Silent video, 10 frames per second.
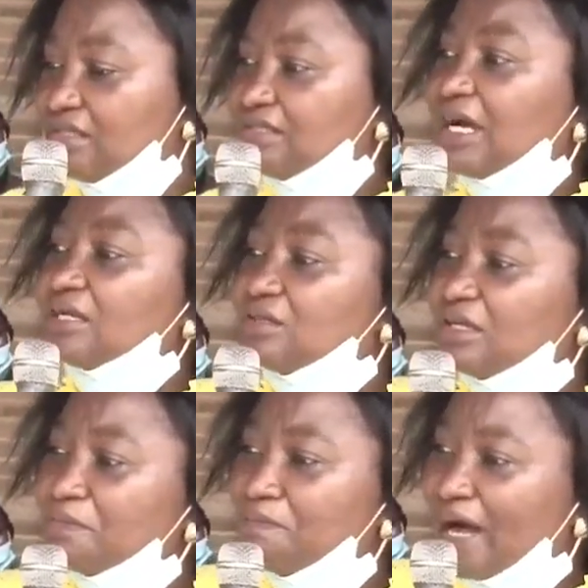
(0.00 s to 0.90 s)
they are
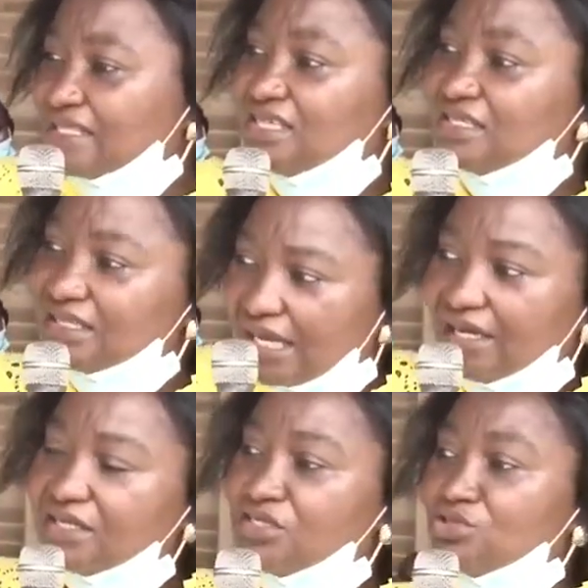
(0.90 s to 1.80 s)
impacting
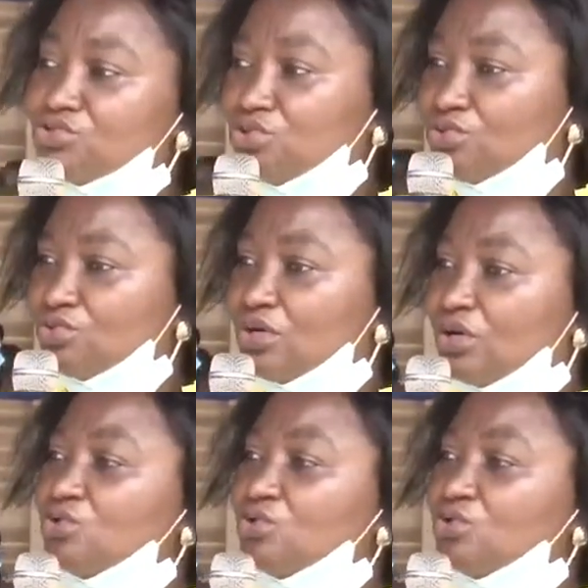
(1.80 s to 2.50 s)
knowledge into you,